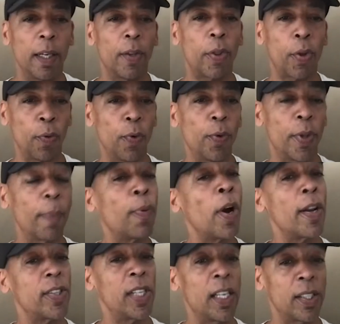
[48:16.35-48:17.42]
through the
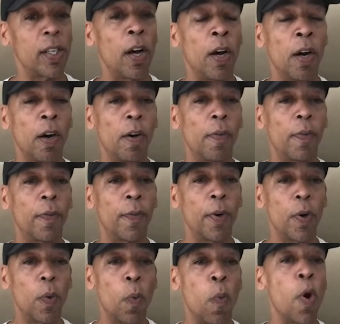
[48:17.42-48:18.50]
process of
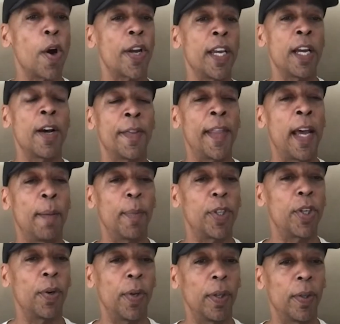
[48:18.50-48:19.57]
working on that
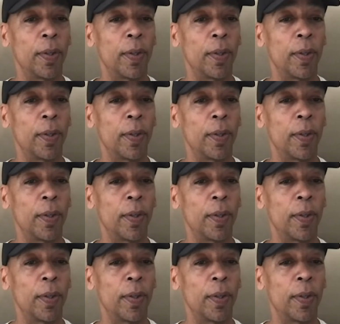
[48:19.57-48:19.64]
material.